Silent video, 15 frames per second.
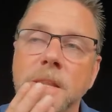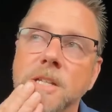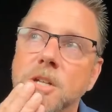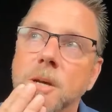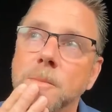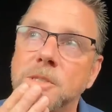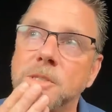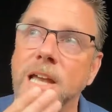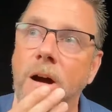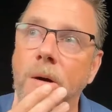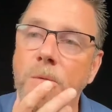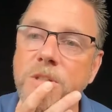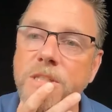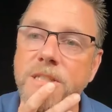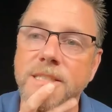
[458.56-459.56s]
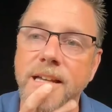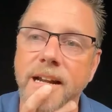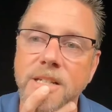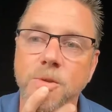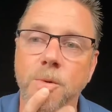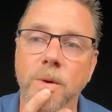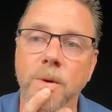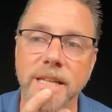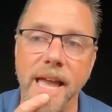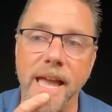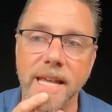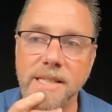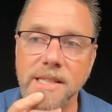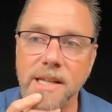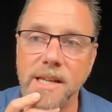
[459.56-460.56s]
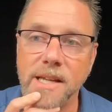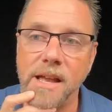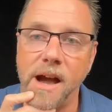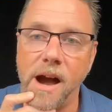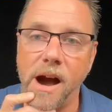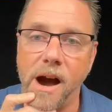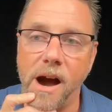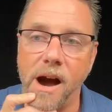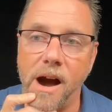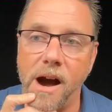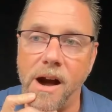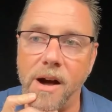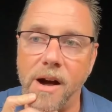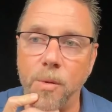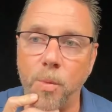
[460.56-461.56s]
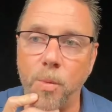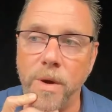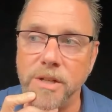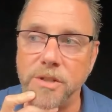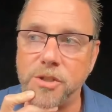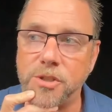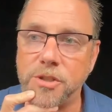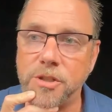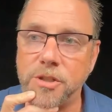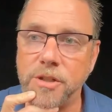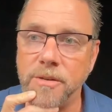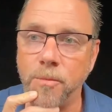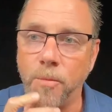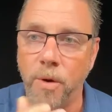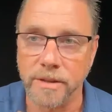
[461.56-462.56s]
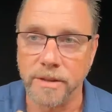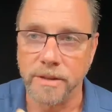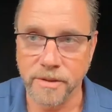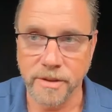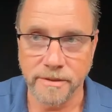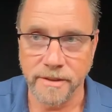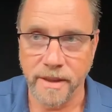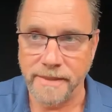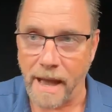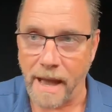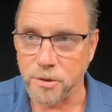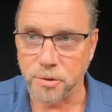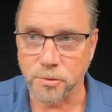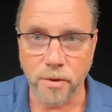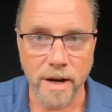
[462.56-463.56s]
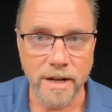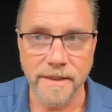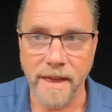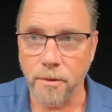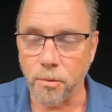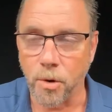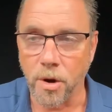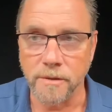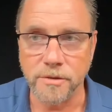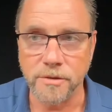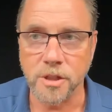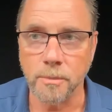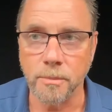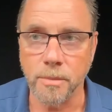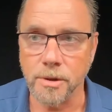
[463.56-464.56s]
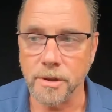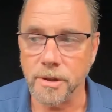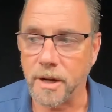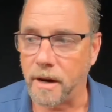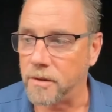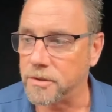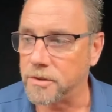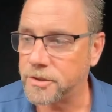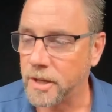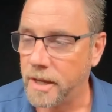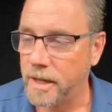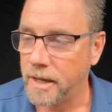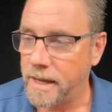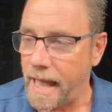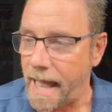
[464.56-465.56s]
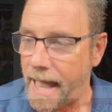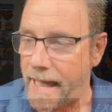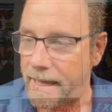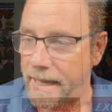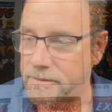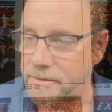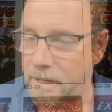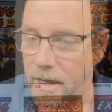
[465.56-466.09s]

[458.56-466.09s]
that jumps out was Exciting 28, which that was right in that run of Schomburg covers. And